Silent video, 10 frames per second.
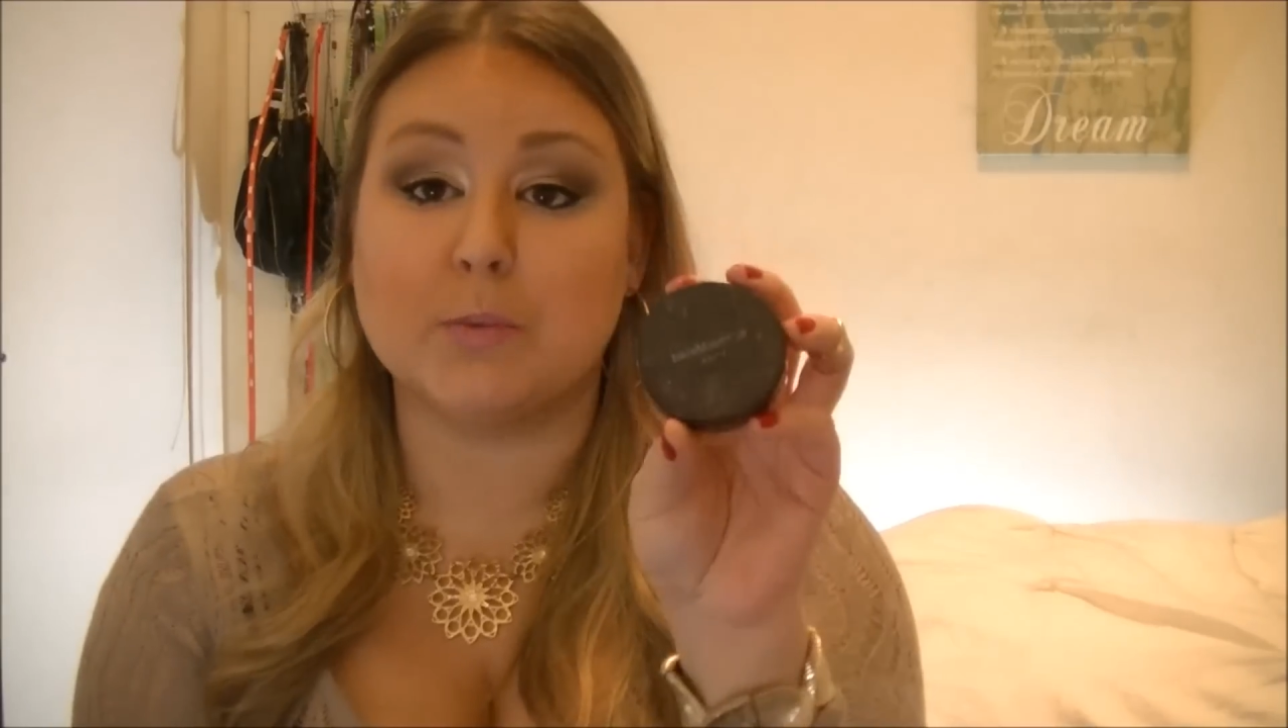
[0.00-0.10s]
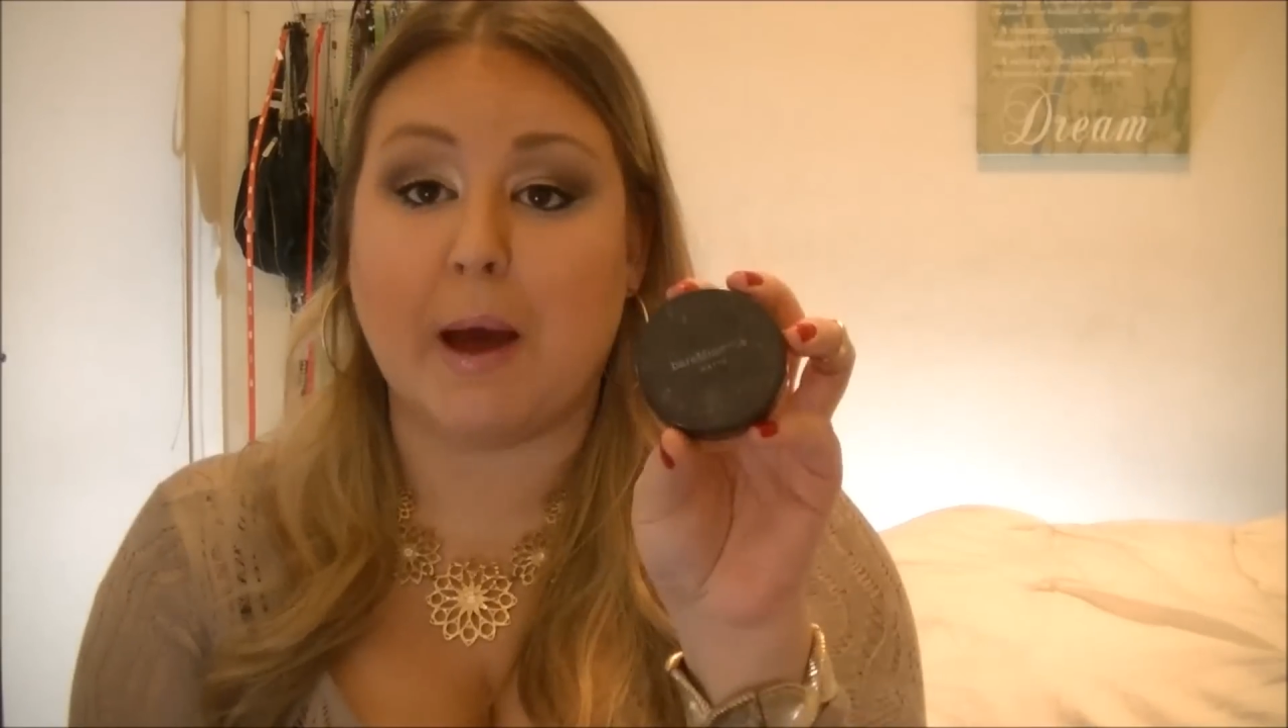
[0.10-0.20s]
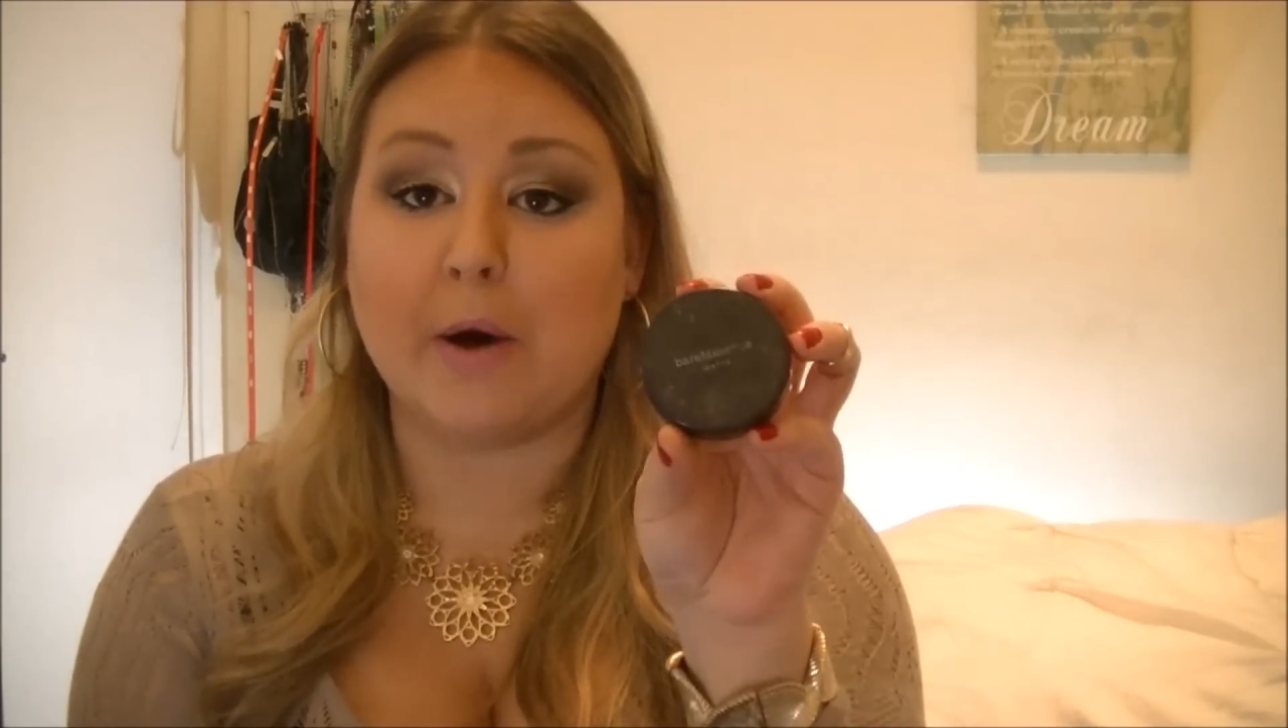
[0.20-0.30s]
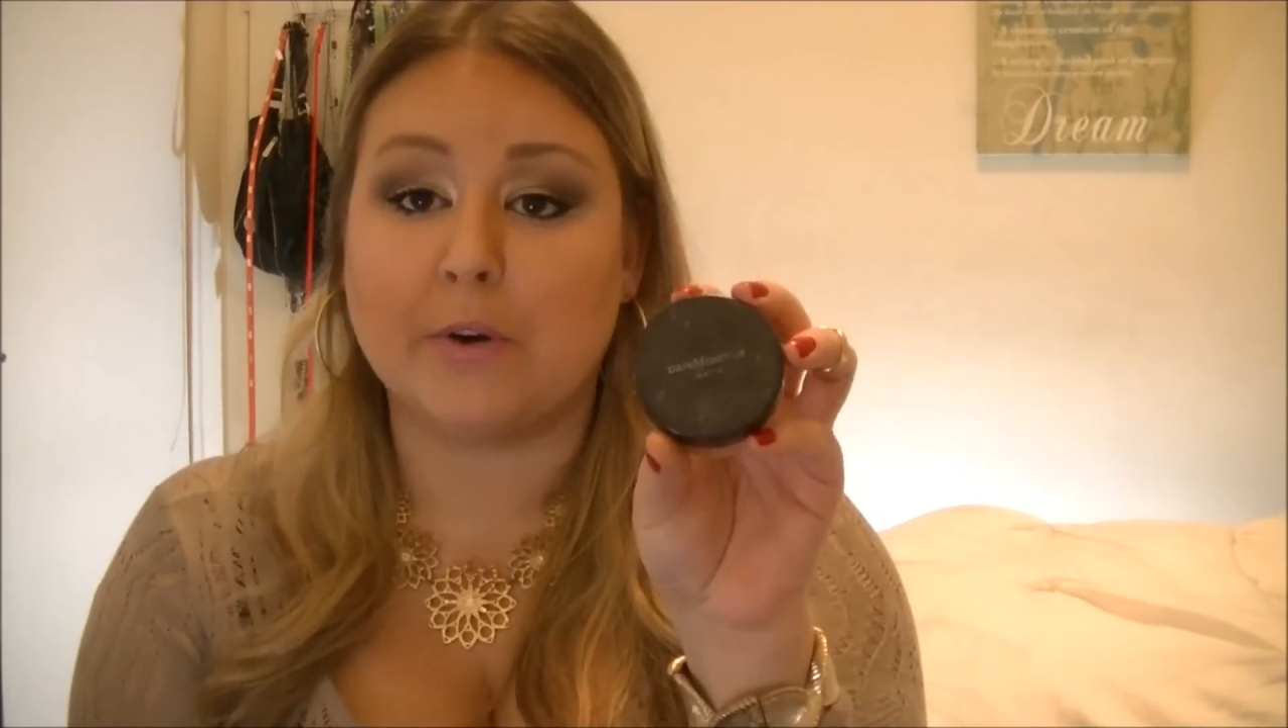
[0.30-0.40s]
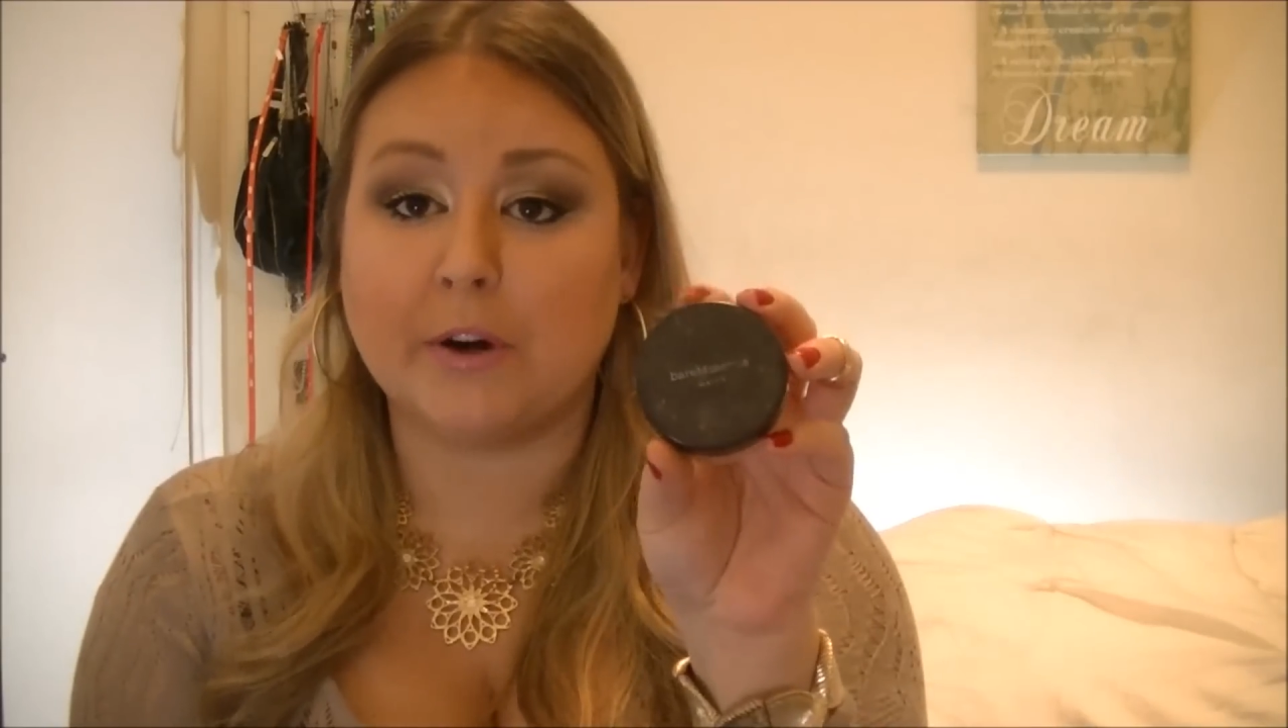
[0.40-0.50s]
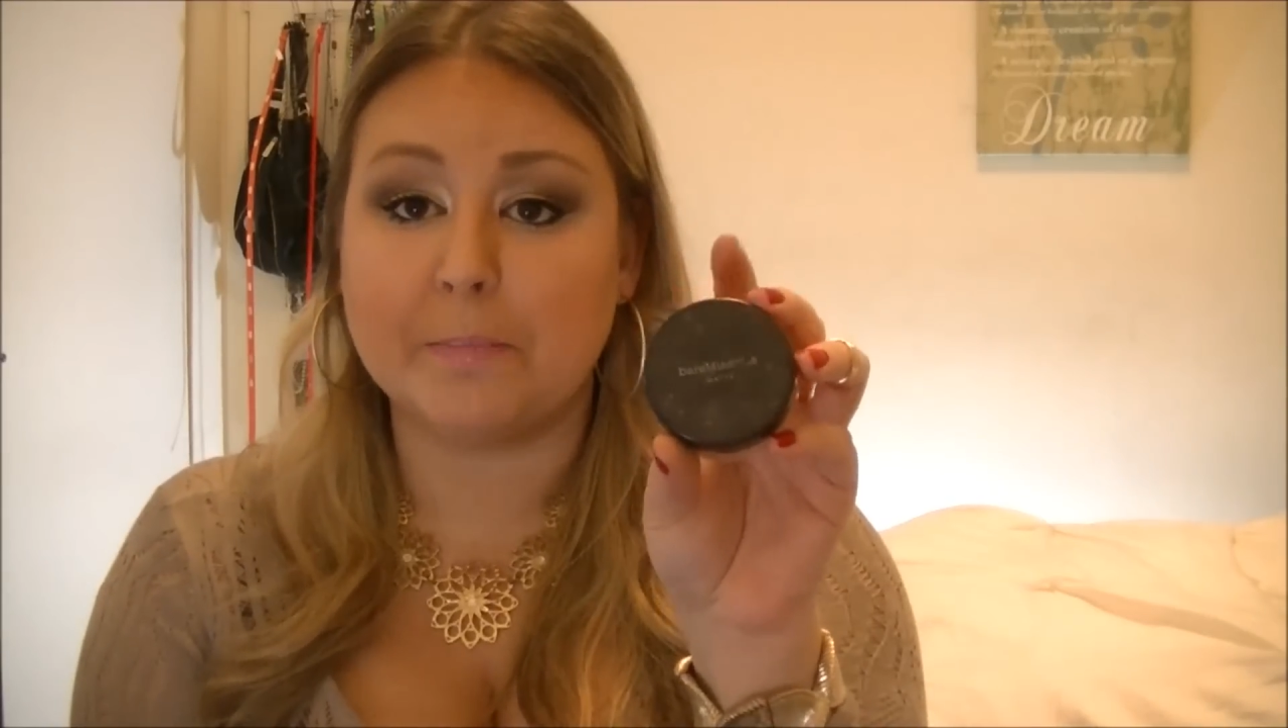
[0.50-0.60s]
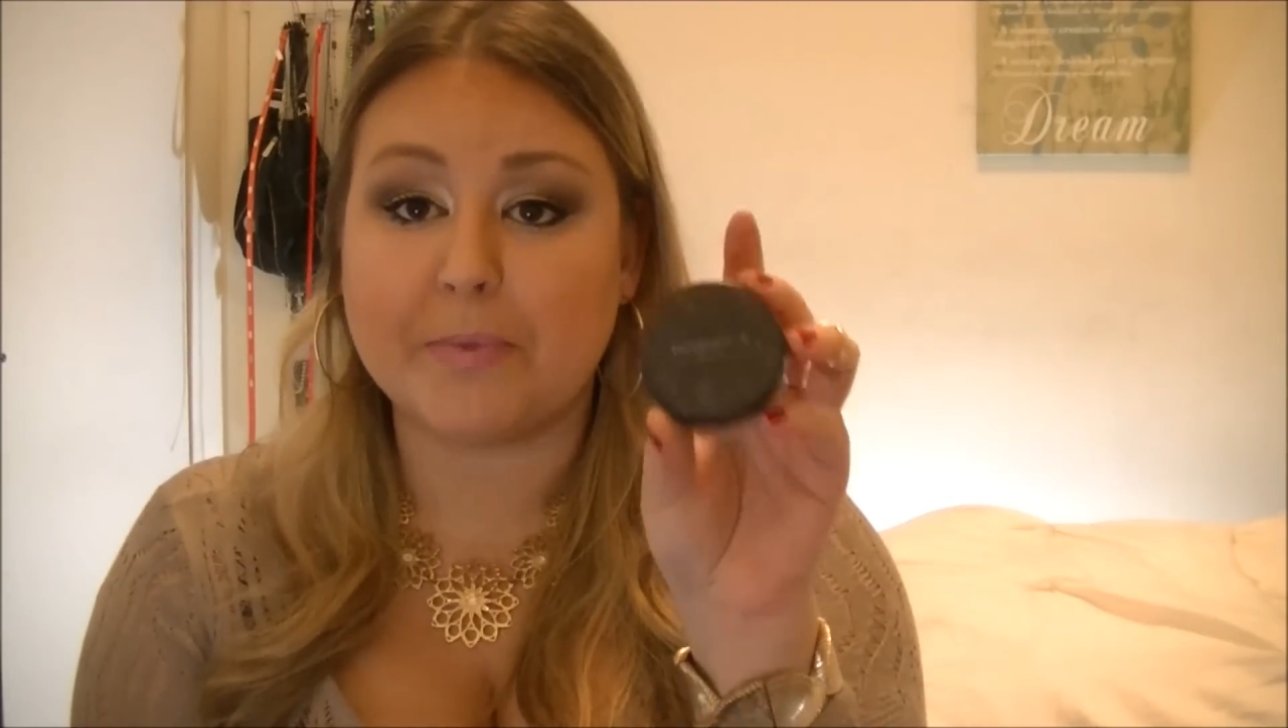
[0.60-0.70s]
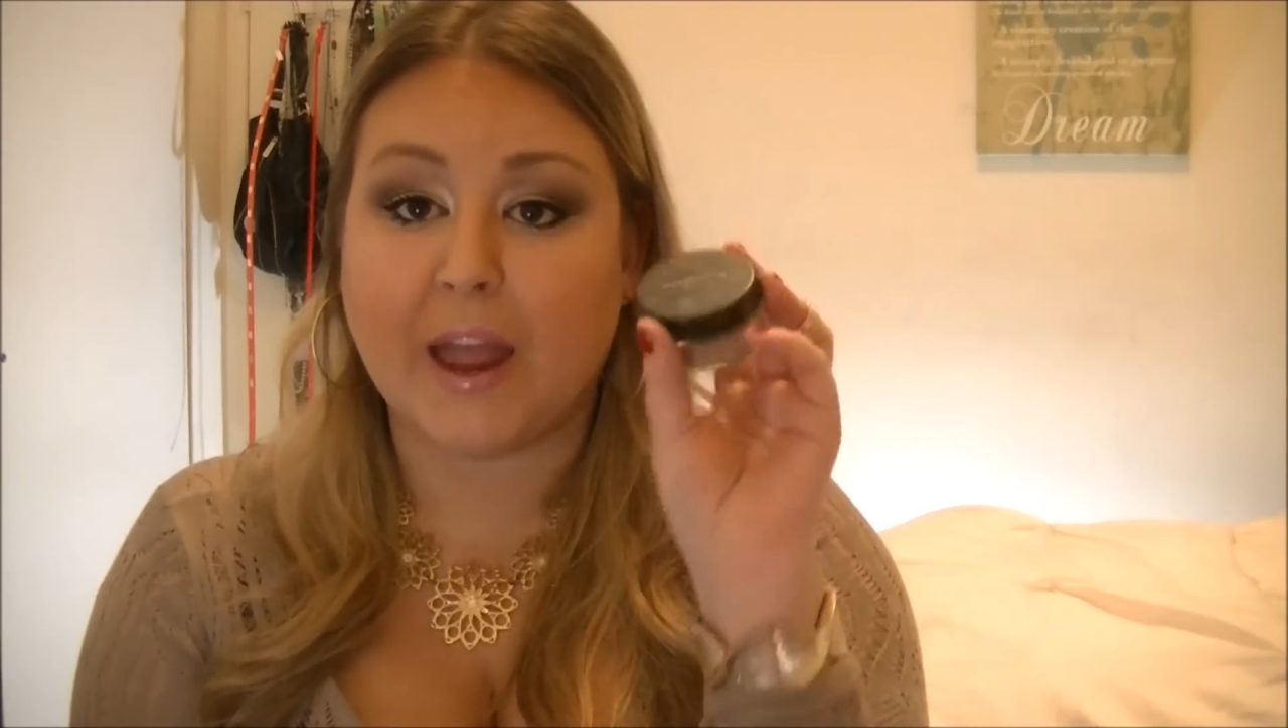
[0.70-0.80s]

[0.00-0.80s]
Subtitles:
powder.